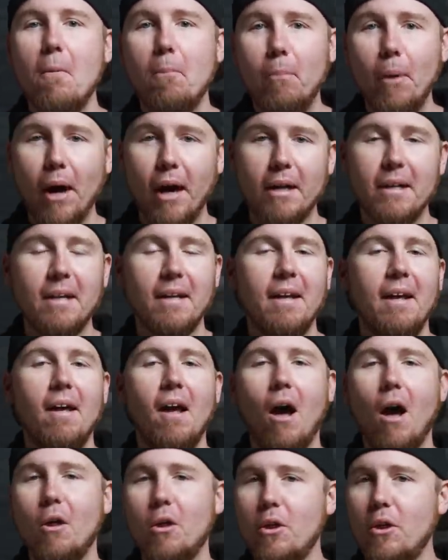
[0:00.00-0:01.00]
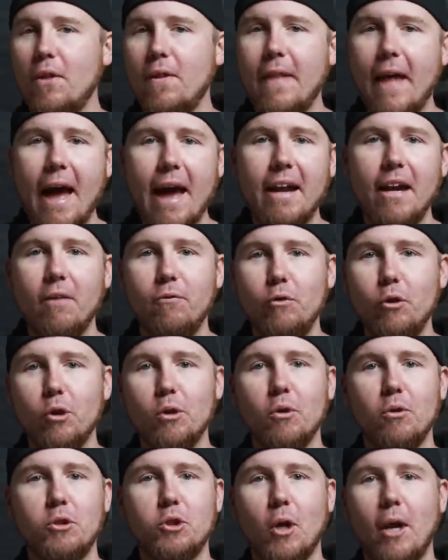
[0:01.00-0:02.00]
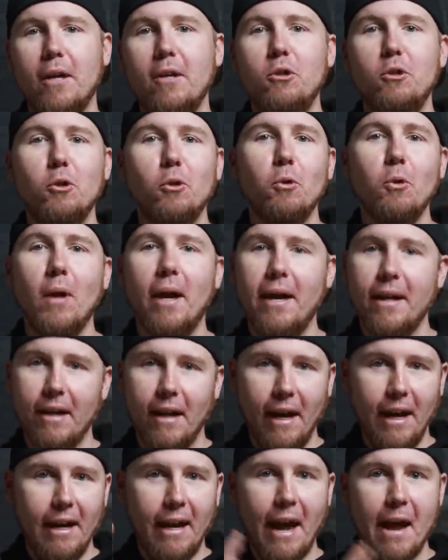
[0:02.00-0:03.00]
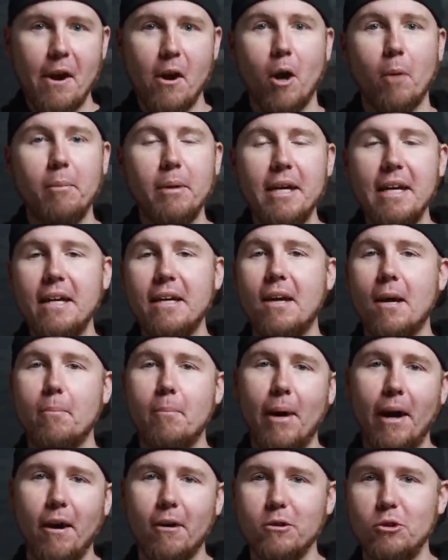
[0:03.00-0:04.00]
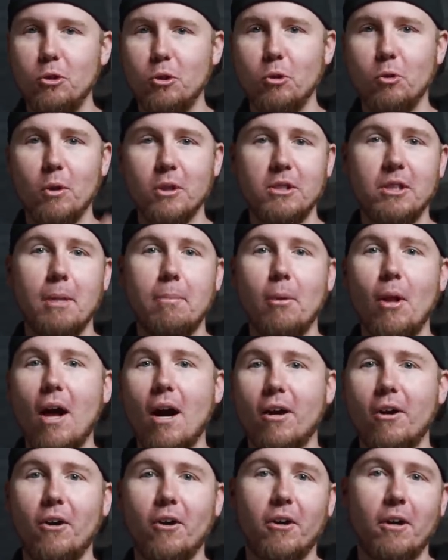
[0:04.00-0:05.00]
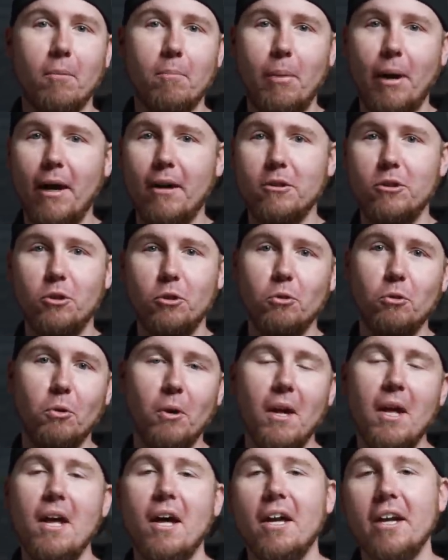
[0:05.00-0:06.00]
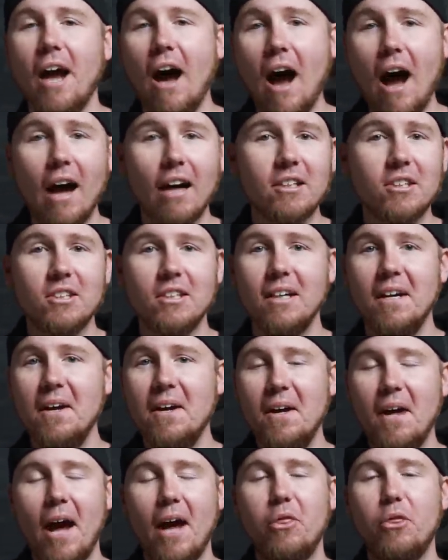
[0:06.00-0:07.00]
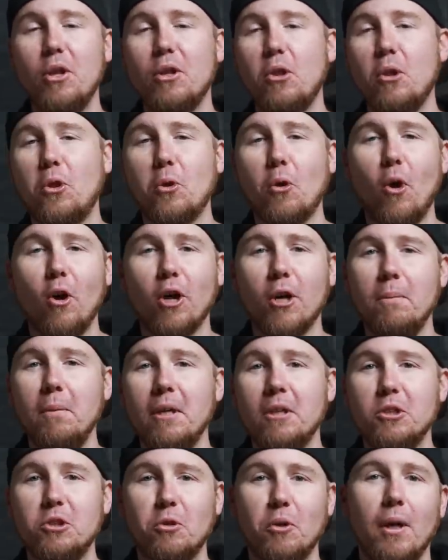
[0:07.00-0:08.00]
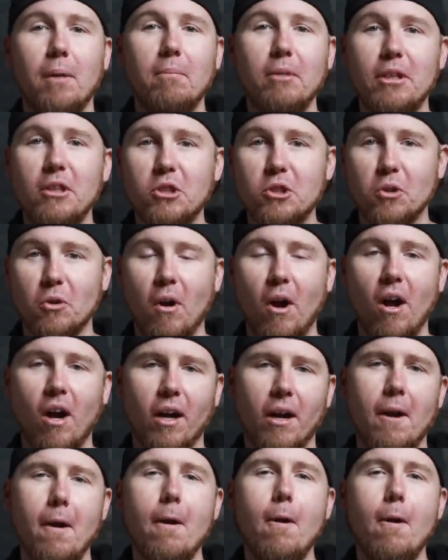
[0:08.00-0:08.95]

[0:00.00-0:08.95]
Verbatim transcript: But other than that, if you're trying to do like a A R B compared to a Zip locker compared to an Ox, I think that they're all going to be extremely strong.